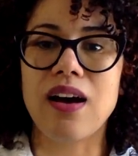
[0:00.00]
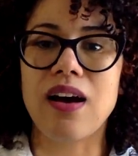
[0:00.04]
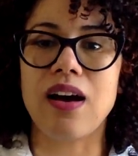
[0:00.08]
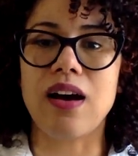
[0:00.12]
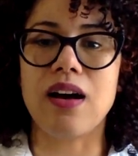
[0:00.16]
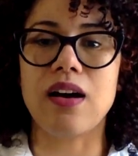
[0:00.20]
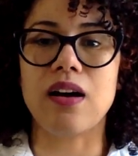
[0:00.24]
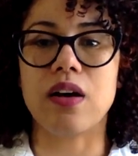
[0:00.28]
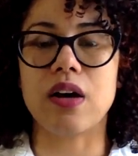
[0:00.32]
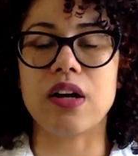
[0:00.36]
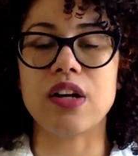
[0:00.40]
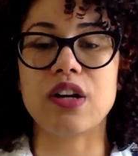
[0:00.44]

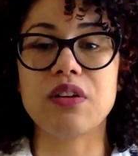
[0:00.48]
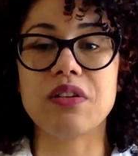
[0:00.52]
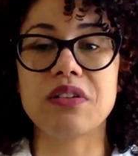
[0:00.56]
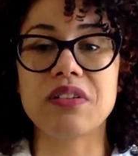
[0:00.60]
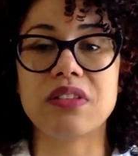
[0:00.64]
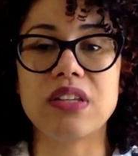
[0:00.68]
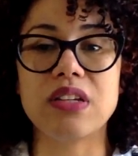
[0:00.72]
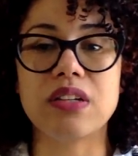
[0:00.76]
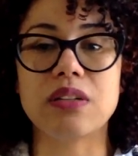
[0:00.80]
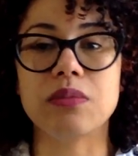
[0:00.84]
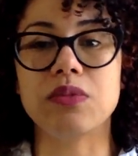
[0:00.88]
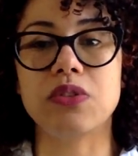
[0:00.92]
Another
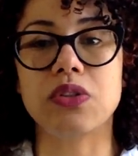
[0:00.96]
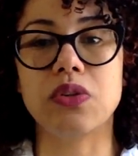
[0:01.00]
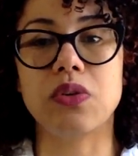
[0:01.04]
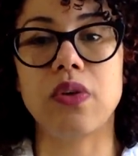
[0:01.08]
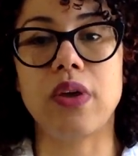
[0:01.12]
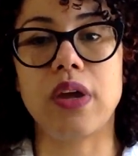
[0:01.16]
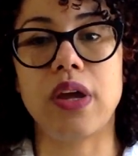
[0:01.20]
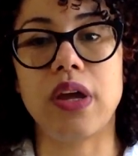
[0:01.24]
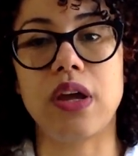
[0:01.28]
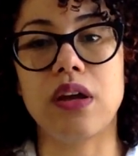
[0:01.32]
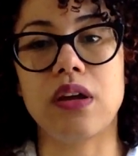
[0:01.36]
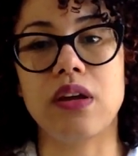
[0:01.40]
thing I'm
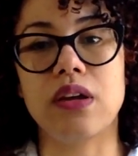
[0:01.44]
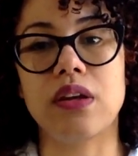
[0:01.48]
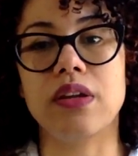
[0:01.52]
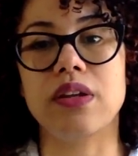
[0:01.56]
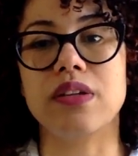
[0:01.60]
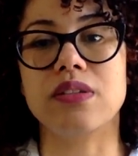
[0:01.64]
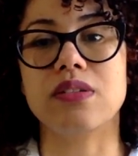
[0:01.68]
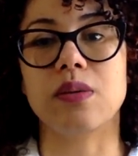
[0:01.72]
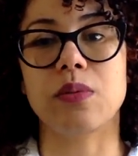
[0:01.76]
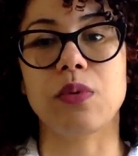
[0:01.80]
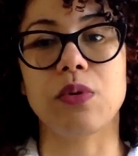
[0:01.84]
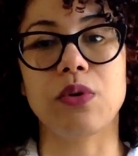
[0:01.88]
doing
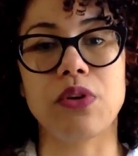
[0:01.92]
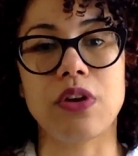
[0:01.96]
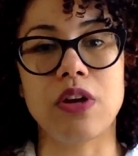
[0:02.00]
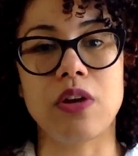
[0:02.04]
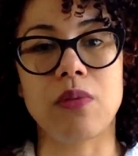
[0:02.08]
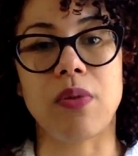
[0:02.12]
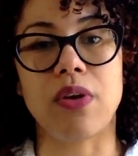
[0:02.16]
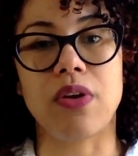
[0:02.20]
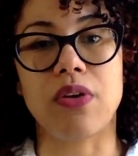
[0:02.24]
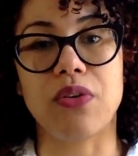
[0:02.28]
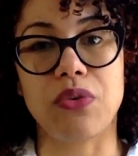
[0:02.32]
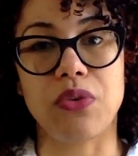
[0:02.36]
is I'm
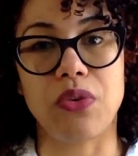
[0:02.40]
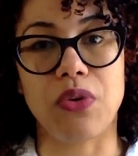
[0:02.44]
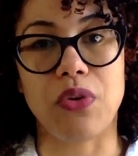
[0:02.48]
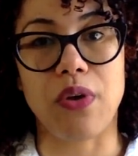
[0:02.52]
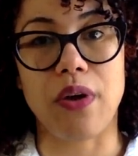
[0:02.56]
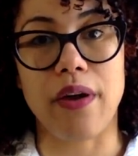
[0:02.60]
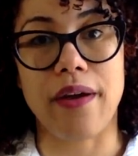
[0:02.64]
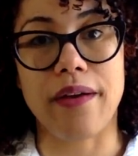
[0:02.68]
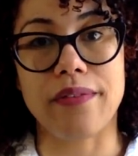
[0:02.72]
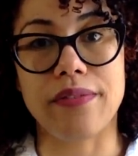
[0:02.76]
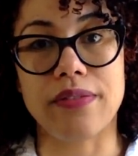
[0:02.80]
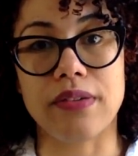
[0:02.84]
creating my own
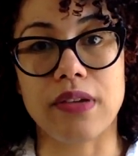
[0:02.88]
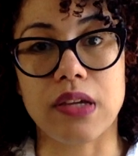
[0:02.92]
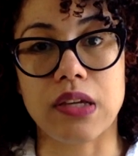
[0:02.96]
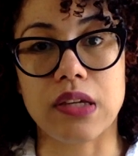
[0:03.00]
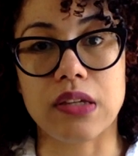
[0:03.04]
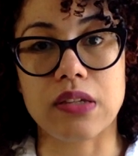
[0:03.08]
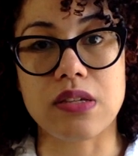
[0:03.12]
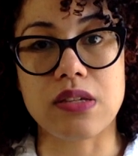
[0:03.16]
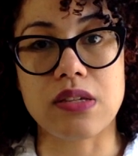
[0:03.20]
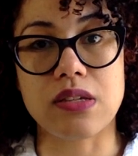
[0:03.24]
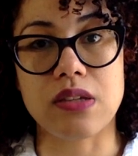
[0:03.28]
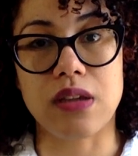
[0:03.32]

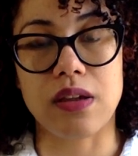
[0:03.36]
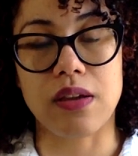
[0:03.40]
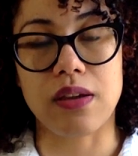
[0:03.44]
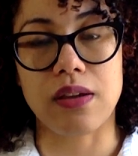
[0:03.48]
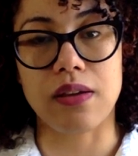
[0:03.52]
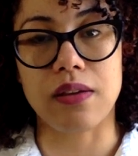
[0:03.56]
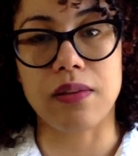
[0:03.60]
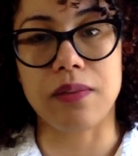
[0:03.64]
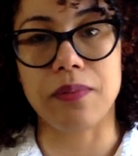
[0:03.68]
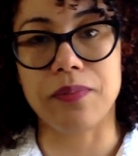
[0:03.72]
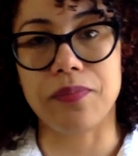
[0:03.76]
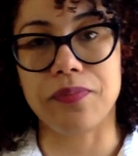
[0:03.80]
graphics.
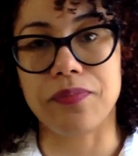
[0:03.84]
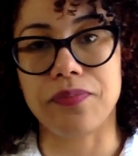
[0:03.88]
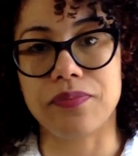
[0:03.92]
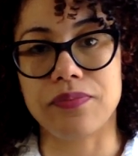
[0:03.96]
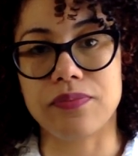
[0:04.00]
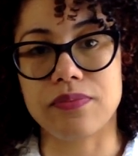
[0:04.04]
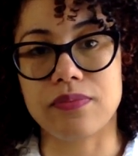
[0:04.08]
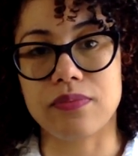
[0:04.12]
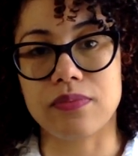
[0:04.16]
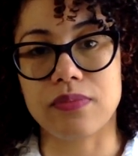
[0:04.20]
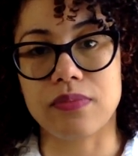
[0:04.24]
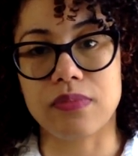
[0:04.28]

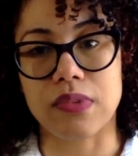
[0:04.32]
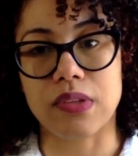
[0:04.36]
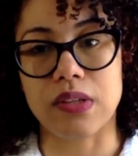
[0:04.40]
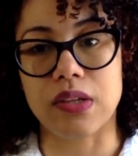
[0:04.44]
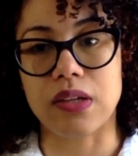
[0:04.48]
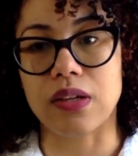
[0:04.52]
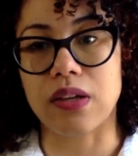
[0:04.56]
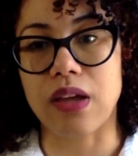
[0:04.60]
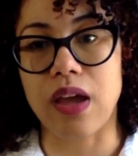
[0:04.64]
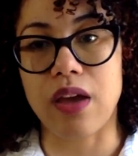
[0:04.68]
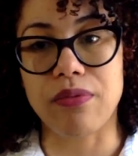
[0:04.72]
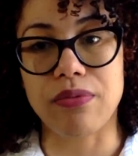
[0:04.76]

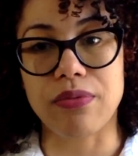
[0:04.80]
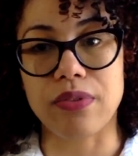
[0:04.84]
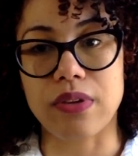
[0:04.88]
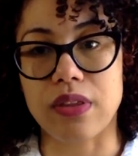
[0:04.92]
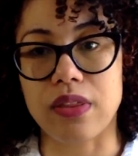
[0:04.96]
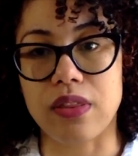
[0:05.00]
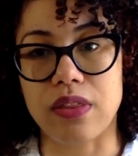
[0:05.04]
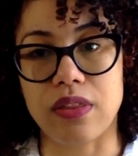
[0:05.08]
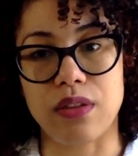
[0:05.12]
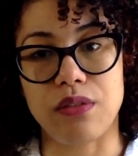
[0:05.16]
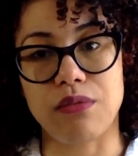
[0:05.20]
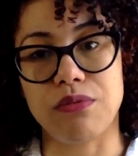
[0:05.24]
Like
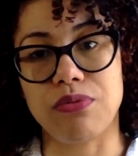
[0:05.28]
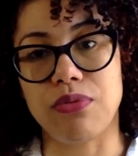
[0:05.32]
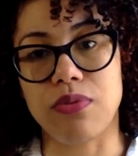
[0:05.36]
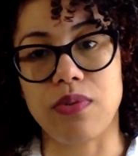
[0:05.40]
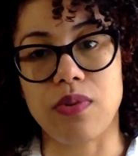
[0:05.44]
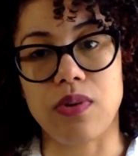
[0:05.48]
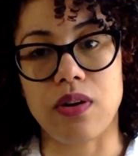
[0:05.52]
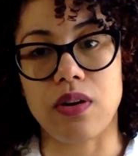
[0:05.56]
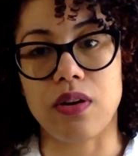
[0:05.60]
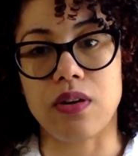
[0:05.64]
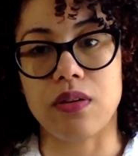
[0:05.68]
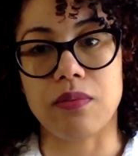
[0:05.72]
everything
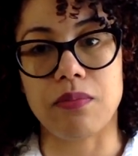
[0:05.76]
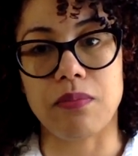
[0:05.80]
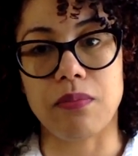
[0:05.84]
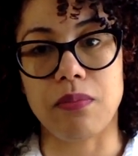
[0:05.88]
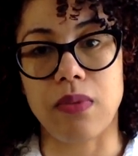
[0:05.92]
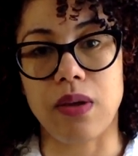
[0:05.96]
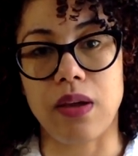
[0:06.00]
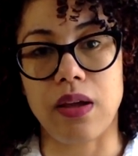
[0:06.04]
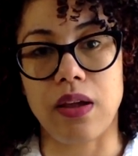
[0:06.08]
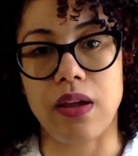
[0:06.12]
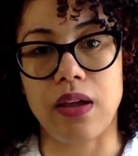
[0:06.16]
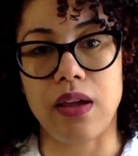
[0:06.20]
for
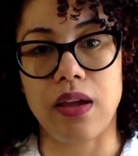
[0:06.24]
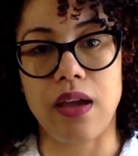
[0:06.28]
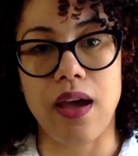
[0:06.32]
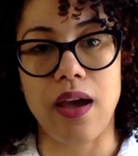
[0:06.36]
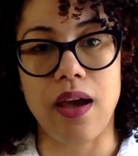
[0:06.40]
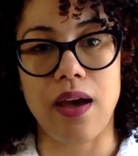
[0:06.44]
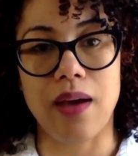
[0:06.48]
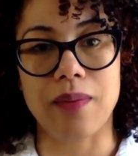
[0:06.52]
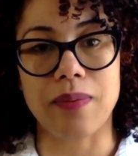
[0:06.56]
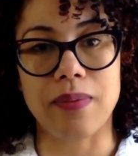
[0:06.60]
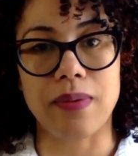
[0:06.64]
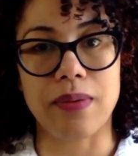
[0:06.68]
my
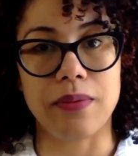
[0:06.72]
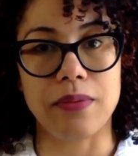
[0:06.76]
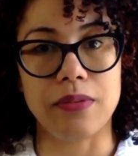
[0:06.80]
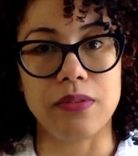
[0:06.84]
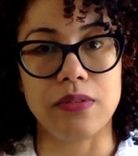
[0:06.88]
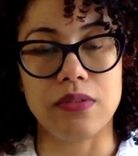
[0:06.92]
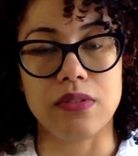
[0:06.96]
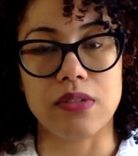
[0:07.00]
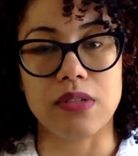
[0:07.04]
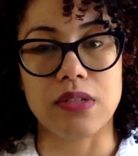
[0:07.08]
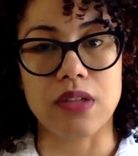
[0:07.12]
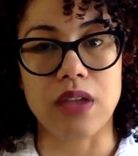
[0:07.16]
app,
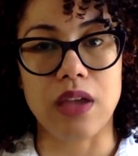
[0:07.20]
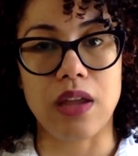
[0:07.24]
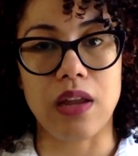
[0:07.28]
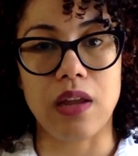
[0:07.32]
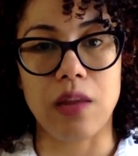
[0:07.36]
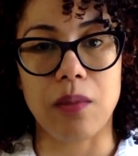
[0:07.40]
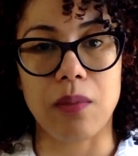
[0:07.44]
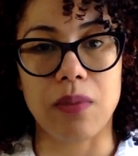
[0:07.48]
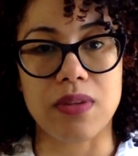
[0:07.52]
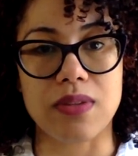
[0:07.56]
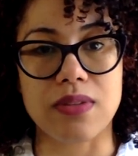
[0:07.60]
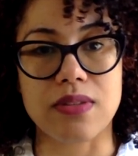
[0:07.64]
I'm
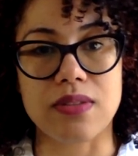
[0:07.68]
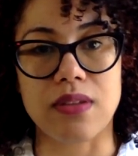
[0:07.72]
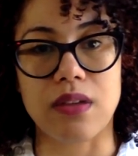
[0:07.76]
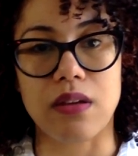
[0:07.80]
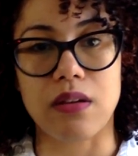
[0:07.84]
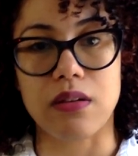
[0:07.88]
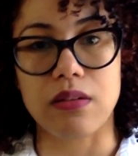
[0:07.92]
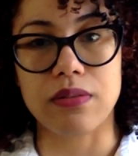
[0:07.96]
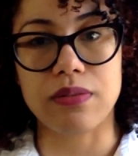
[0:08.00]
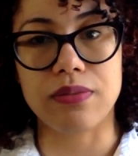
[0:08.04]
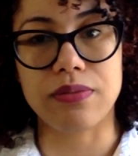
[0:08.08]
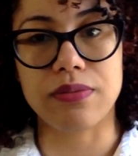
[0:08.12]
designing
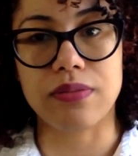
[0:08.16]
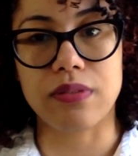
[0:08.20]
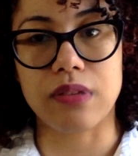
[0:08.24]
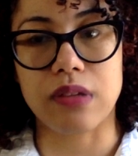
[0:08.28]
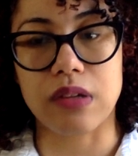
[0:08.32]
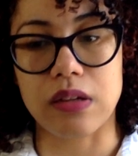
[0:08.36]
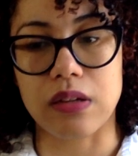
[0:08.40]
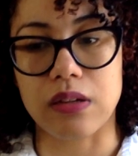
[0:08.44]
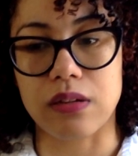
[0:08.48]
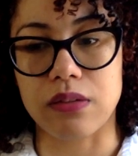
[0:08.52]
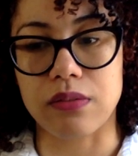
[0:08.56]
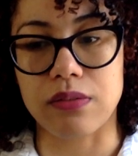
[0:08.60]
myself,
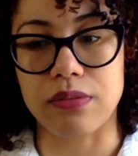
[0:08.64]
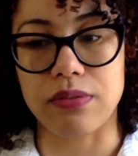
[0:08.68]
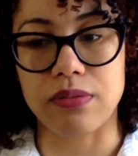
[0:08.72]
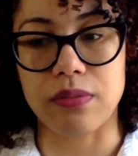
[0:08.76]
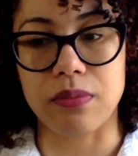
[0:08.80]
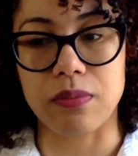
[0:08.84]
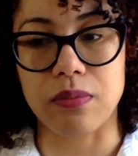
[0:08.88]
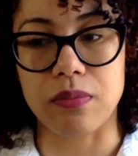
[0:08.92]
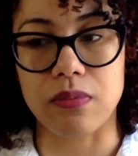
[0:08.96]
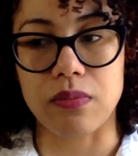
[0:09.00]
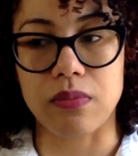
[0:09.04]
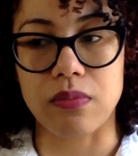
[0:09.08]

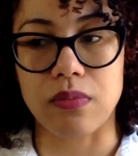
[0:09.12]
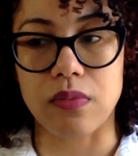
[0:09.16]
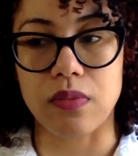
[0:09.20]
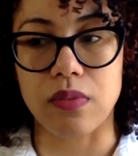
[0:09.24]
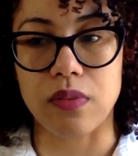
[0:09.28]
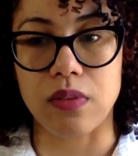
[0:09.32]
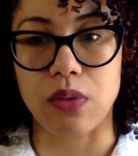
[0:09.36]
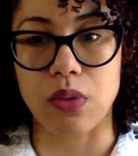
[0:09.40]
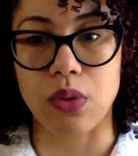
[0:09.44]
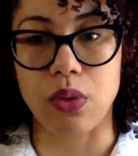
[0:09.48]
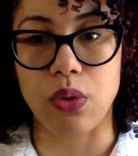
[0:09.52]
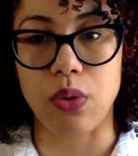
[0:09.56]
from
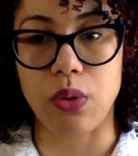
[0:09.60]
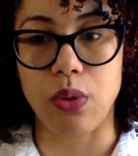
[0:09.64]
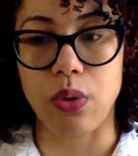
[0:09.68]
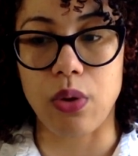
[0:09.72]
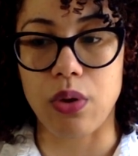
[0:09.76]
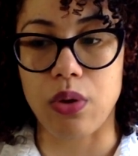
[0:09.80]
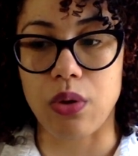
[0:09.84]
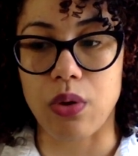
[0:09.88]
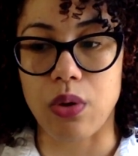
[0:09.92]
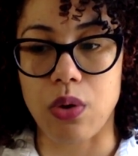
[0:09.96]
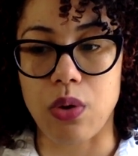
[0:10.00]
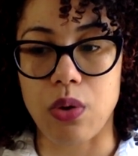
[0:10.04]
the
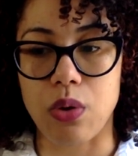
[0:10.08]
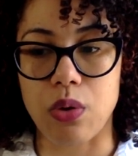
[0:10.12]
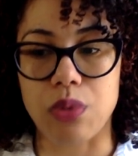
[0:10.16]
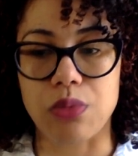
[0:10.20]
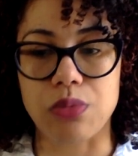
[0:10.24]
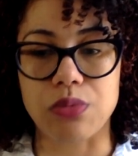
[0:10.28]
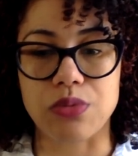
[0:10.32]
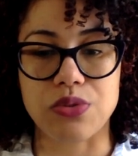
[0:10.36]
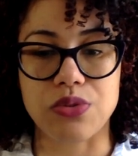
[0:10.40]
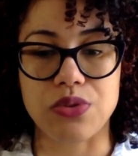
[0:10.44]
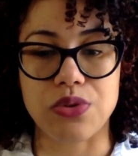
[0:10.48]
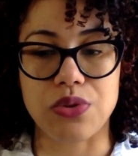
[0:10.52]

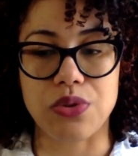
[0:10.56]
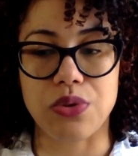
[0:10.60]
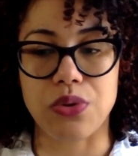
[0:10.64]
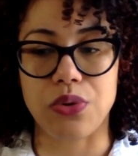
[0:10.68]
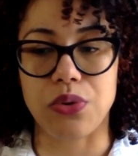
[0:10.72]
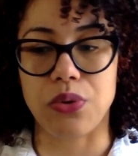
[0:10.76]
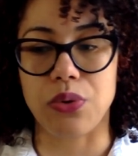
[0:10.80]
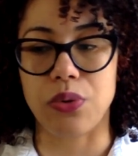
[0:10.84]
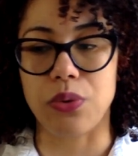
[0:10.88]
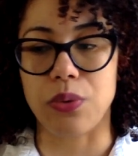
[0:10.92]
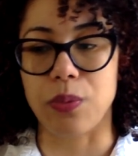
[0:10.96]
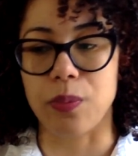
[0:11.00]
logo
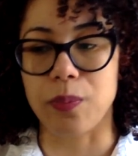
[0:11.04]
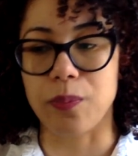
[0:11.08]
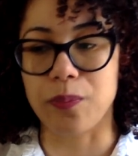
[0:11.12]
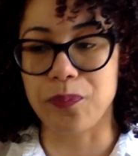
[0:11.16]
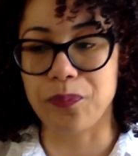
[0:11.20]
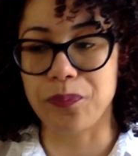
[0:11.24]
to